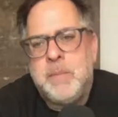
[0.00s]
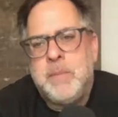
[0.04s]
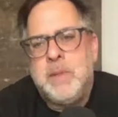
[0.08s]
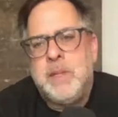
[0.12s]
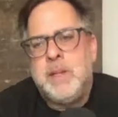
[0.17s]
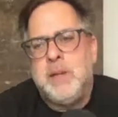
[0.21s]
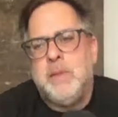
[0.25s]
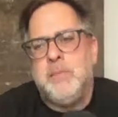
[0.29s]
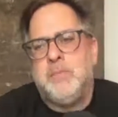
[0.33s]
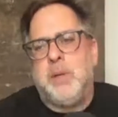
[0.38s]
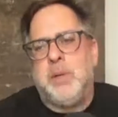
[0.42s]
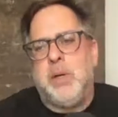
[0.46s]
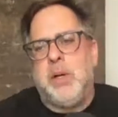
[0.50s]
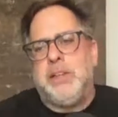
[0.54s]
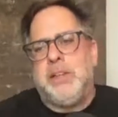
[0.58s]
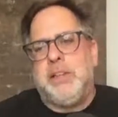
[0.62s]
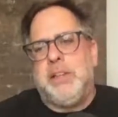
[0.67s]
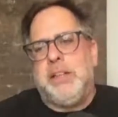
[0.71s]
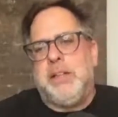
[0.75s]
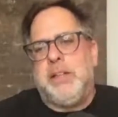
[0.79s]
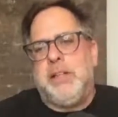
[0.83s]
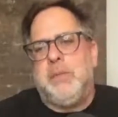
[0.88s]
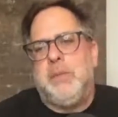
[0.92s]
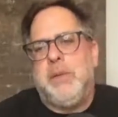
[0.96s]
Broadly,
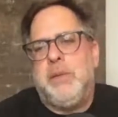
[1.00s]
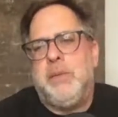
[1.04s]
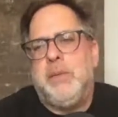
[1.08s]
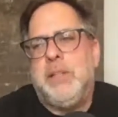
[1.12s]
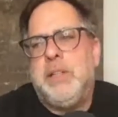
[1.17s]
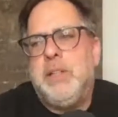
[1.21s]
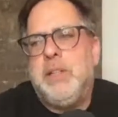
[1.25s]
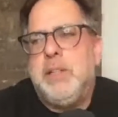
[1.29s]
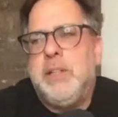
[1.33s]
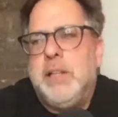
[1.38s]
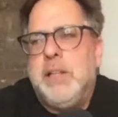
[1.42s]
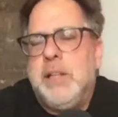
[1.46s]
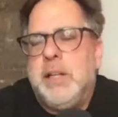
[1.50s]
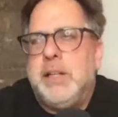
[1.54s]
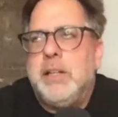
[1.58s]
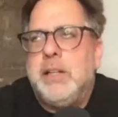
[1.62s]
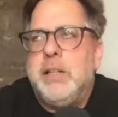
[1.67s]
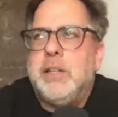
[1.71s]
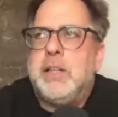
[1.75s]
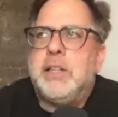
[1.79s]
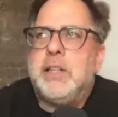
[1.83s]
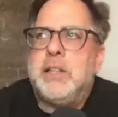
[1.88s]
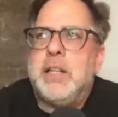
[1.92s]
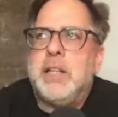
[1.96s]
we would, you
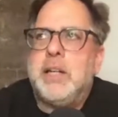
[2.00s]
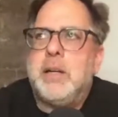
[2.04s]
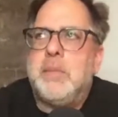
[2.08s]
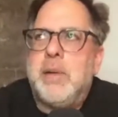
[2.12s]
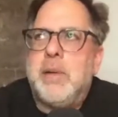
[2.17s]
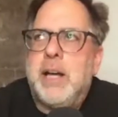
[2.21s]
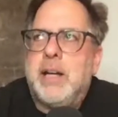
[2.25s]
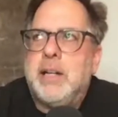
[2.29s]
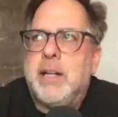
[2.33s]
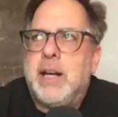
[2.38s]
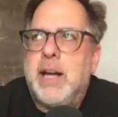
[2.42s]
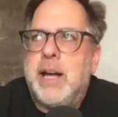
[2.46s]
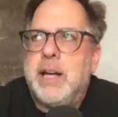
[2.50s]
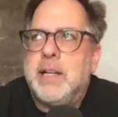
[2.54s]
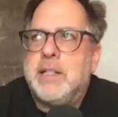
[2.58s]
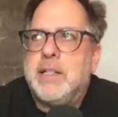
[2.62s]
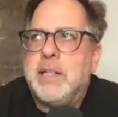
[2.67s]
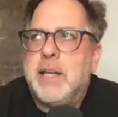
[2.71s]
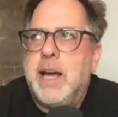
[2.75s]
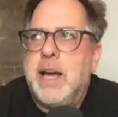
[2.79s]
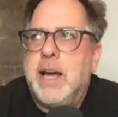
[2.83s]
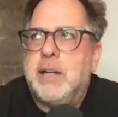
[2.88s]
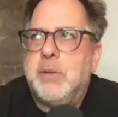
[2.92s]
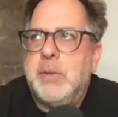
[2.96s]
could think about it as the
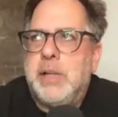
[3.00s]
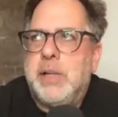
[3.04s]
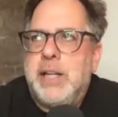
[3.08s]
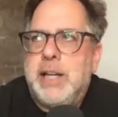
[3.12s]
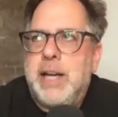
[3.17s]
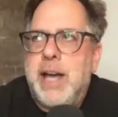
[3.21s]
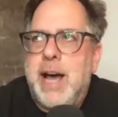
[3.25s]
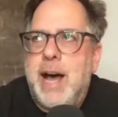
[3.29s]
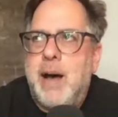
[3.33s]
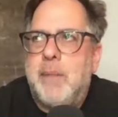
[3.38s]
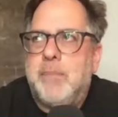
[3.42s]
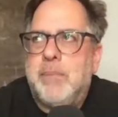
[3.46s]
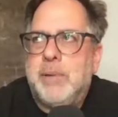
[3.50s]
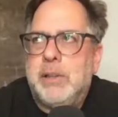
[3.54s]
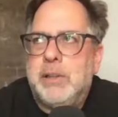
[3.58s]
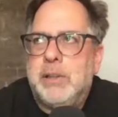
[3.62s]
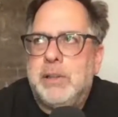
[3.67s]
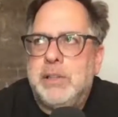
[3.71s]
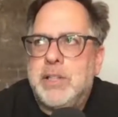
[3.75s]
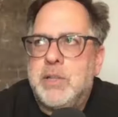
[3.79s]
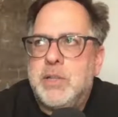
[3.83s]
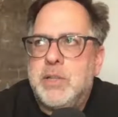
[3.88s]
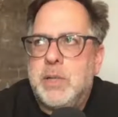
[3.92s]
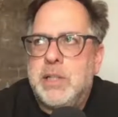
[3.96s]
equity capital
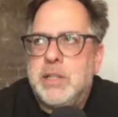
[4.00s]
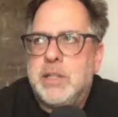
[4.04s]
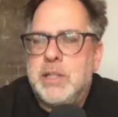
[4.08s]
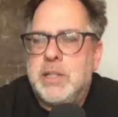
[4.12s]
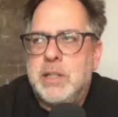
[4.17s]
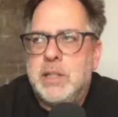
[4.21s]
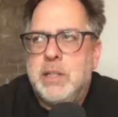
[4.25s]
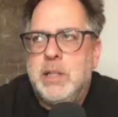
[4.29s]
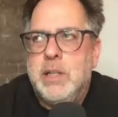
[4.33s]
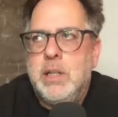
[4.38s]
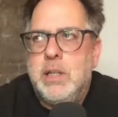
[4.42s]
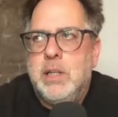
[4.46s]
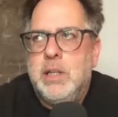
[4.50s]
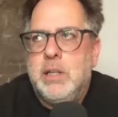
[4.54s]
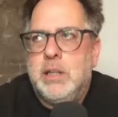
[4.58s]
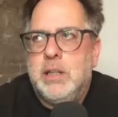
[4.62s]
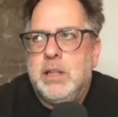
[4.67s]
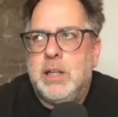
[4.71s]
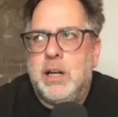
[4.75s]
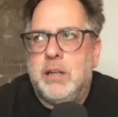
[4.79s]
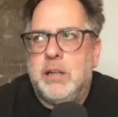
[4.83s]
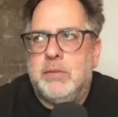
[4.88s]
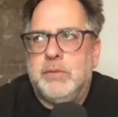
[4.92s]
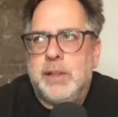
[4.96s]
is what's
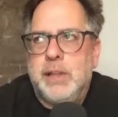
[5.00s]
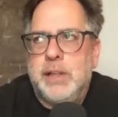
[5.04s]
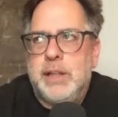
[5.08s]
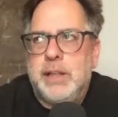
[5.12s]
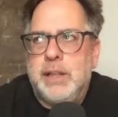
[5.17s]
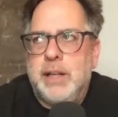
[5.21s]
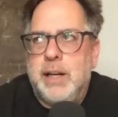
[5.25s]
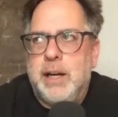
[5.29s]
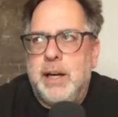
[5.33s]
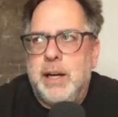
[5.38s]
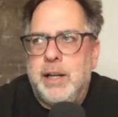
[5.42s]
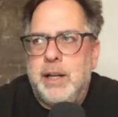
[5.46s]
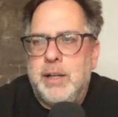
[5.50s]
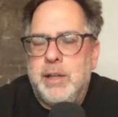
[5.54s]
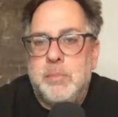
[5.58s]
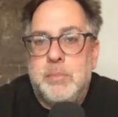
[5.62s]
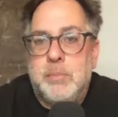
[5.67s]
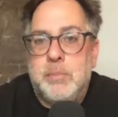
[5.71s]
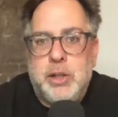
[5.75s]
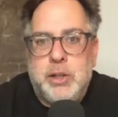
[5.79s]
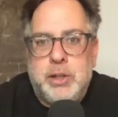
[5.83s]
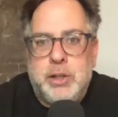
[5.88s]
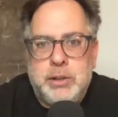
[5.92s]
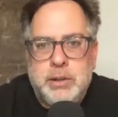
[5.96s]
covering the
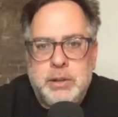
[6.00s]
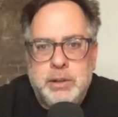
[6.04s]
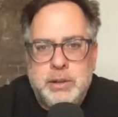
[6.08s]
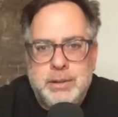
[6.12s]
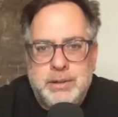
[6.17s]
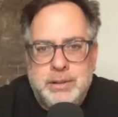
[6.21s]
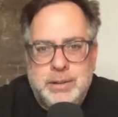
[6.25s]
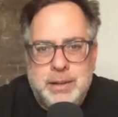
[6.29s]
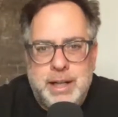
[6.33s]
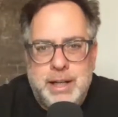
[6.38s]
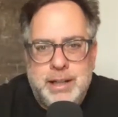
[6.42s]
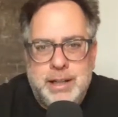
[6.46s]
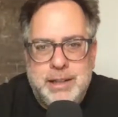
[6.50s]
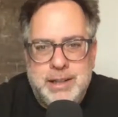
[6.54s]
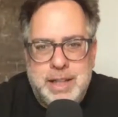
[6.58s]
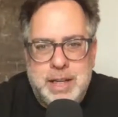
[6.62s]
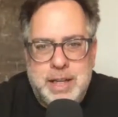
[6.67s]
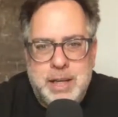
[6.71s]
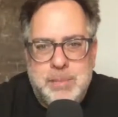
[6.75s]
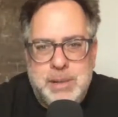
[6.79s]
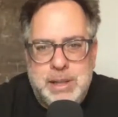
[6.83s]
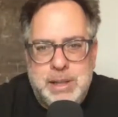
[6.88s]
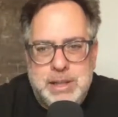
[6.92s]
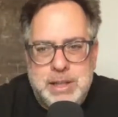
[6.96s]
burn, right?
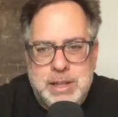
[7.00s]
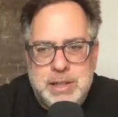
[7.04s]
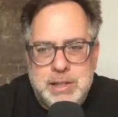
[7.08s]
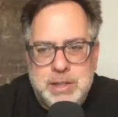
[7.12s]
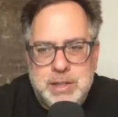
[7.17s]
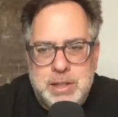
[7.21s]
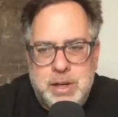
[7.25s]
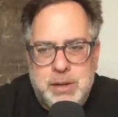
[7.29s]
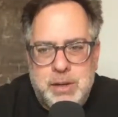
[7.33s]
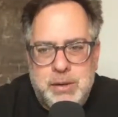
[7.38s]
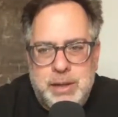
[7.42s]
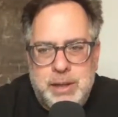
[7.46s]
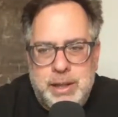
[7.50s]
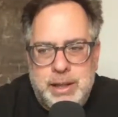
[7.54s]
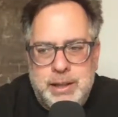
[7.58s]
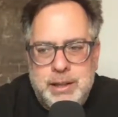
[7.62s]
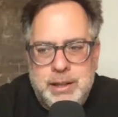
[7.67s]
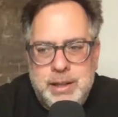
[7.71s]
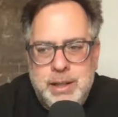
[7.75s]
Keeping things going.